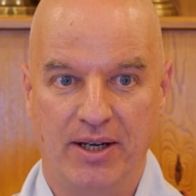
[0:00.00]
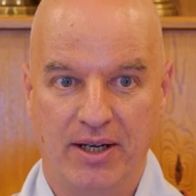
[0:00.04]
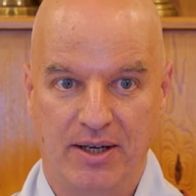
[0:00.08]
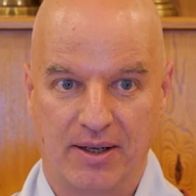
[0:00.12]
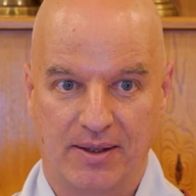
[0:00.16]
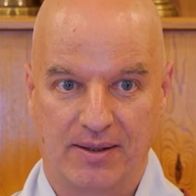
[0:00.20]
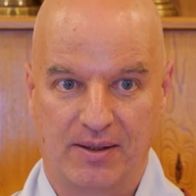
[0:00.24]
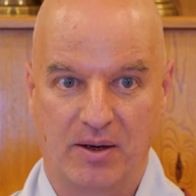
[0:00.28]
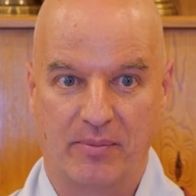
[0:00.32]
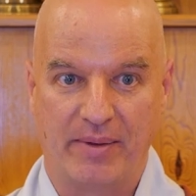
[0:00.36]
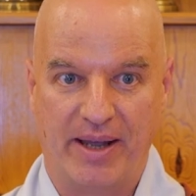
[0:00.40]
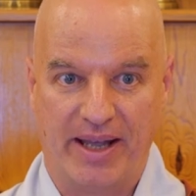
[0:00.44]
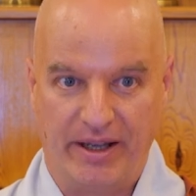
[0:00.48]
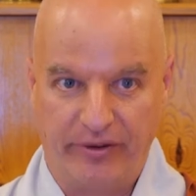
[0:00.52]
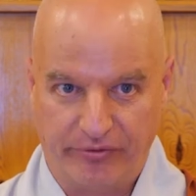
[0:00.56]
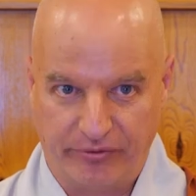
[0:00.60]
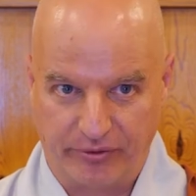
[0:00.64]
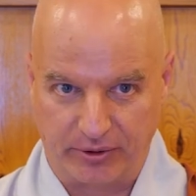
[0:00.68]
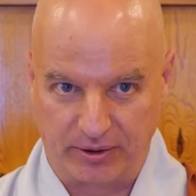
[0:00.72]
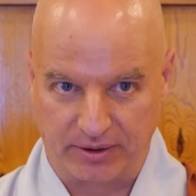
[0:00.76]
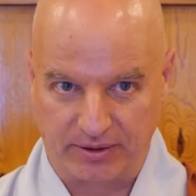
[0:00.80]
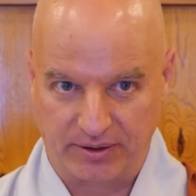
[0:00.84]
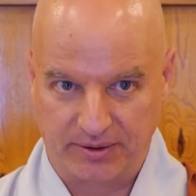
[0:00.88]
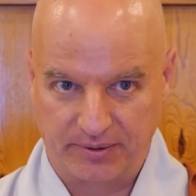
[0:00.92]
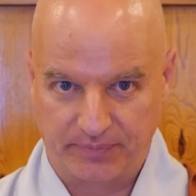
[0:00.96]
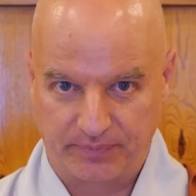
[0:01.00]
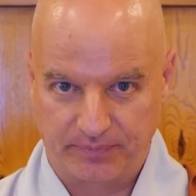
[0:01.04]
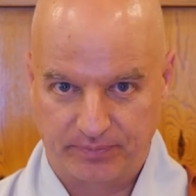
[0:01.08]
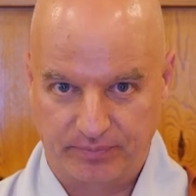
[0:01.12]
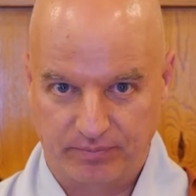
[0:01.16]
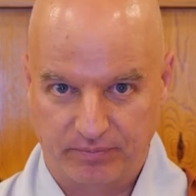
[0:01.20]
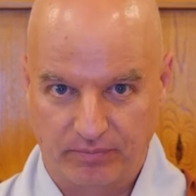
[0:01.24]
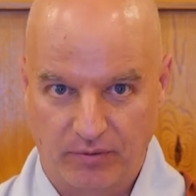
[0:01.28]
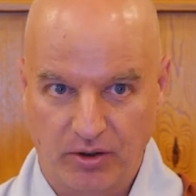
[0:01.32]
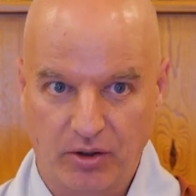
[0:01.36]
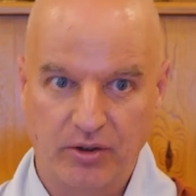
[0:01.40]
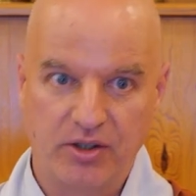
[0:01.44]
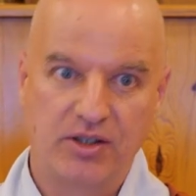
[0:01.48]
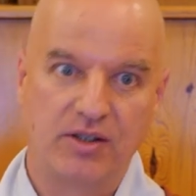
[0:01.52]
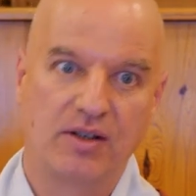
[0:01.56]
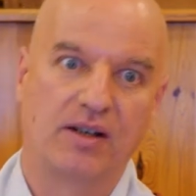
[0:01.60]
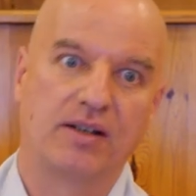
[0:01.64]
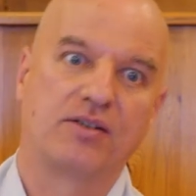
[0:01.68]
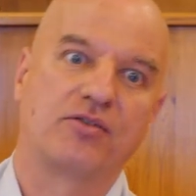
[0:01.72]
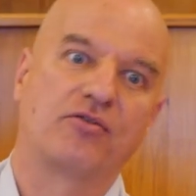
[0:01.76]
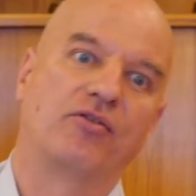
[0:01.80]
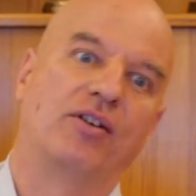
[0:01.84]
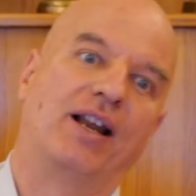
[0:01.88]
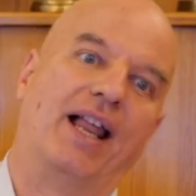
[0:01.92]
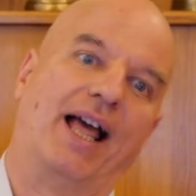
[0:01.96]
some effort, not
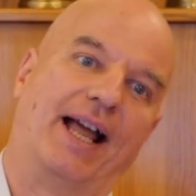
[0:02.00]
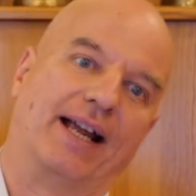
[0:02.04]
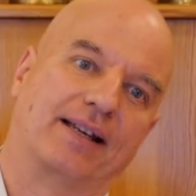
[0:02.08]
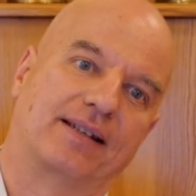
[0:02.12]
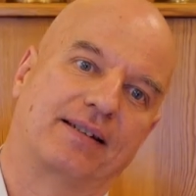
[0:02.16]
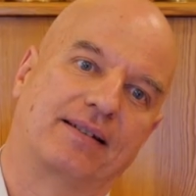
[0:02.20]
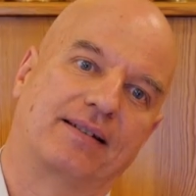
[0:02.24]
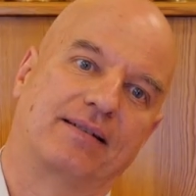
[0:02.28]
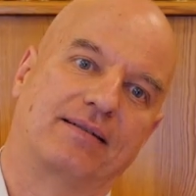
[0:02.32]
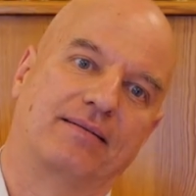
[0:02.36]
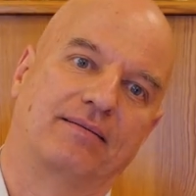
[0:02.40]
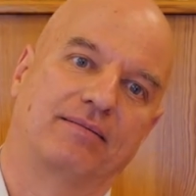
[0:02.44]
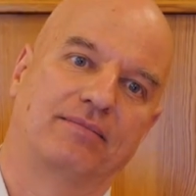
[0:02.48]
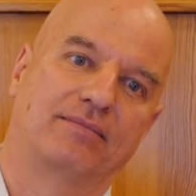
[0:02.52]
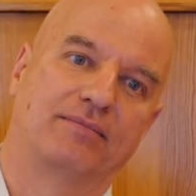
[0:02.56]
just relax.